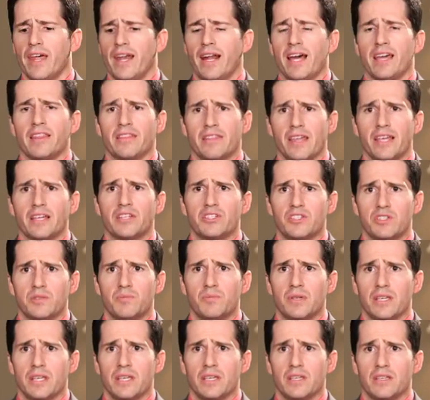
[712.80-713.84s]
that I think
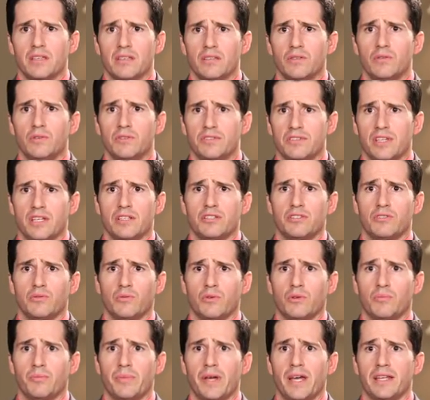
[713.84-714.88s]
should be used as
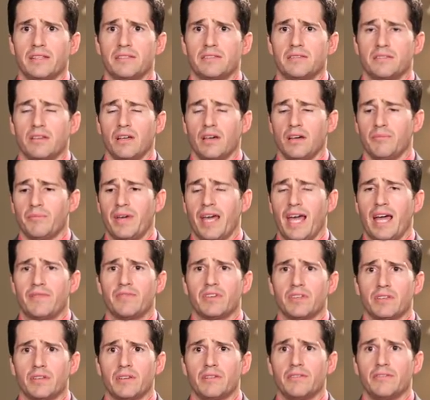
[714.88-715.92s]
your best
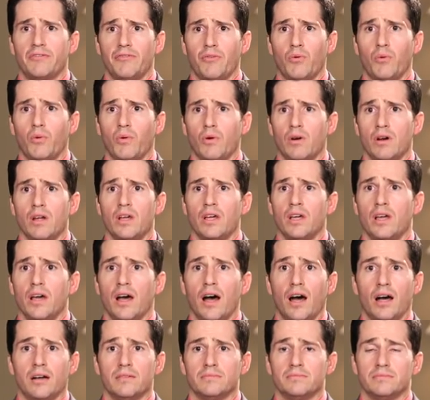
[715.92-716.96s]
advocate for
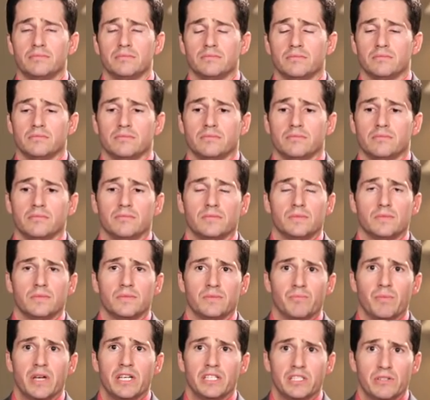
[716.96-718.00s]

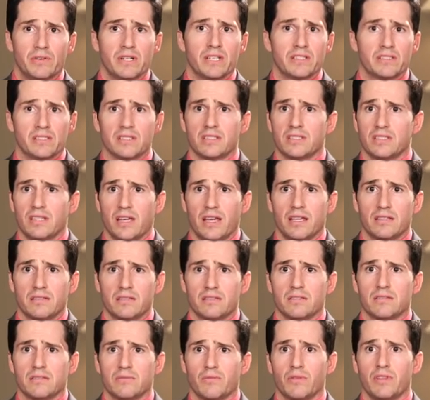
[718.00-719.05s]
measuring
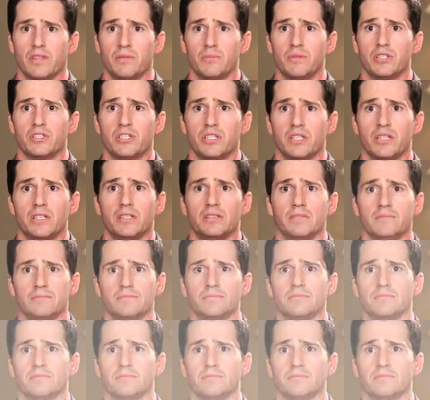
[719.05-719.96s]
success with the machine.